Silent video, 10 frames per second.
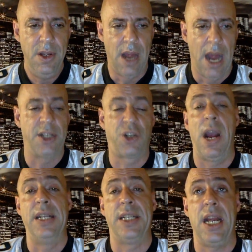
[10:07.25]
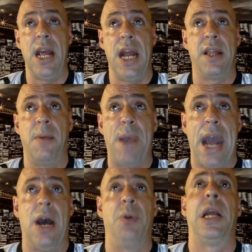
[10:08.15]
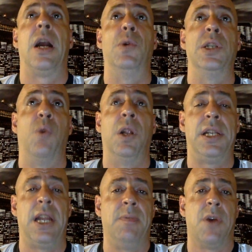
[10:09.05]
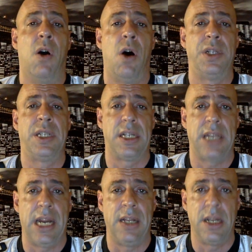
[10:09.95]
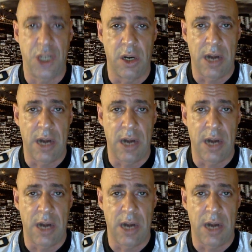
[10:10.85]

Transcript: And it's crazy that the bet out there was, will a team go 0-16 this year?